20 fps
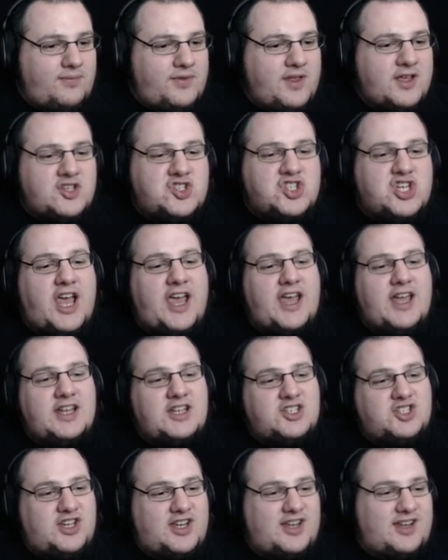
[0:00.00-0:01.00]
They
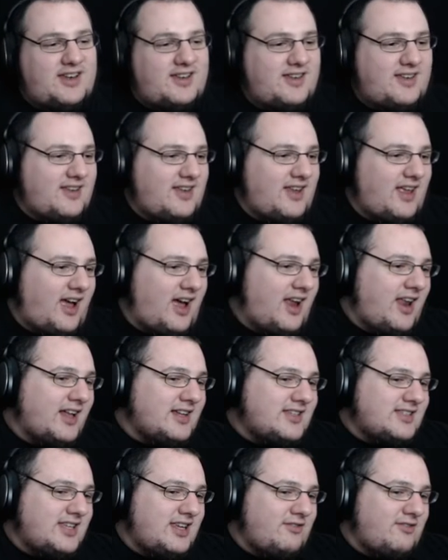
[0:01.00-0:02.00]
changed it. I
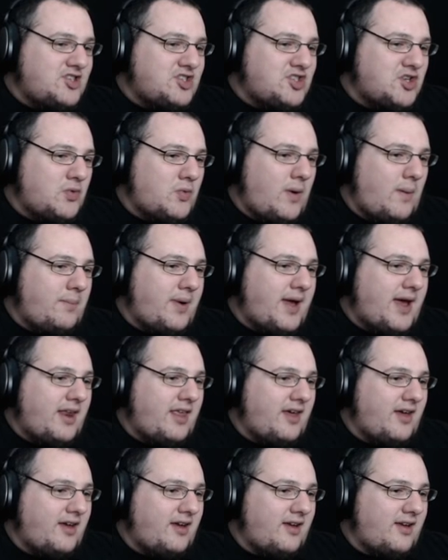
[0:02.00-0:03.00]
liked the original one
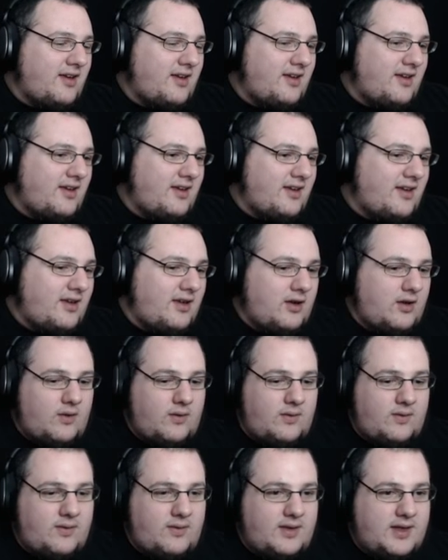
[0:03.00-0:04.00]
better.
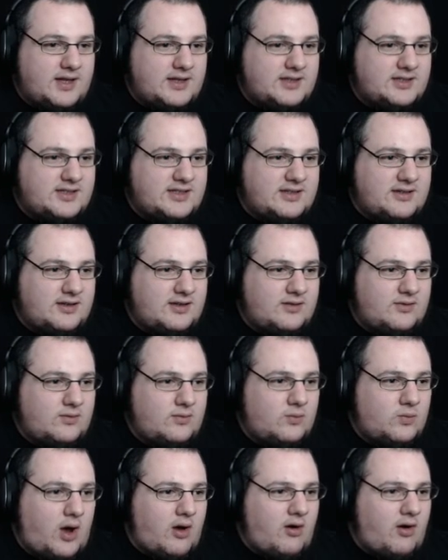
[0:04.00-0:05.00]
That's...
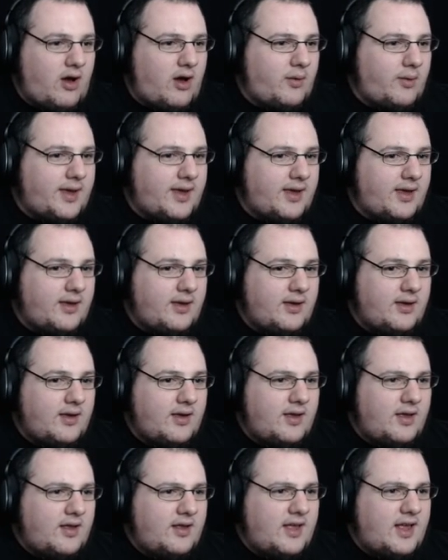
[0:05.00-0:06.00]
where are we?
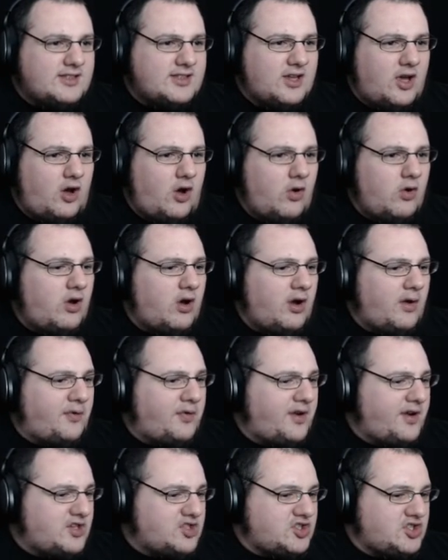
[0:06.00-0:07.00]
That's a whole lot of
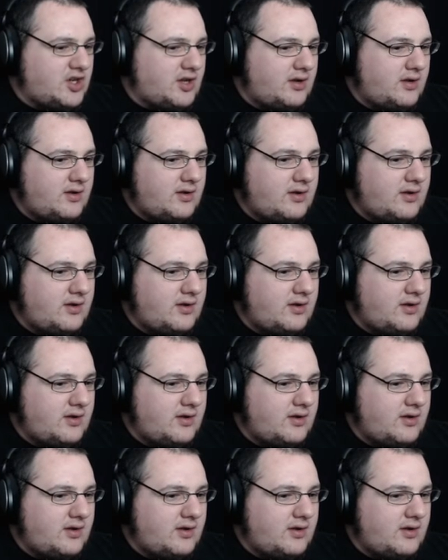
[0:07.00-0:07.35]
furniture.